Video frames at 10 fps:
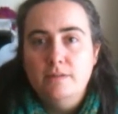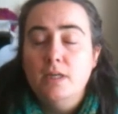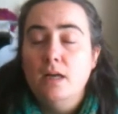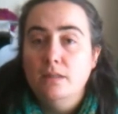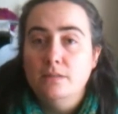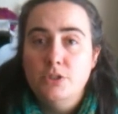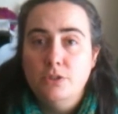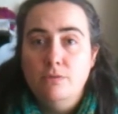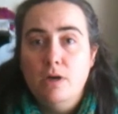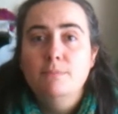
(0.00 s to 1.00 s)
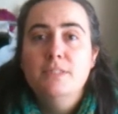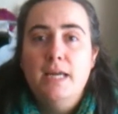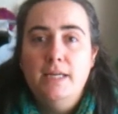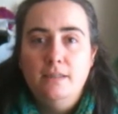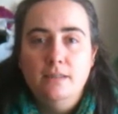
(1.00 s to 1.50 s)
the colour to
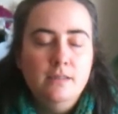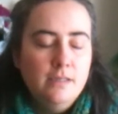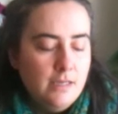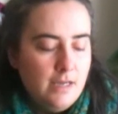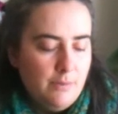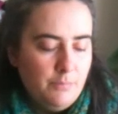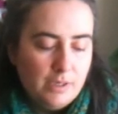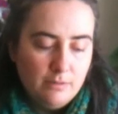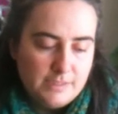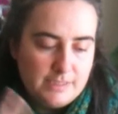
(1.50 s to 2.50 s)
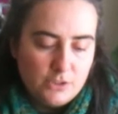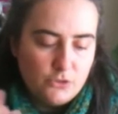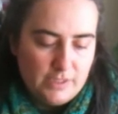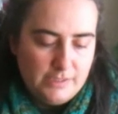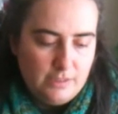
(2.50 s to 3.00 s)
uptake and become
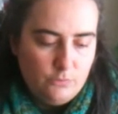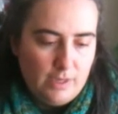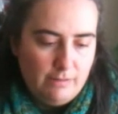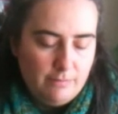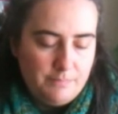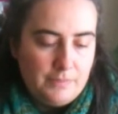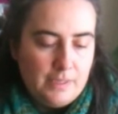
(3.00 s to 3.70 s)
saturated with.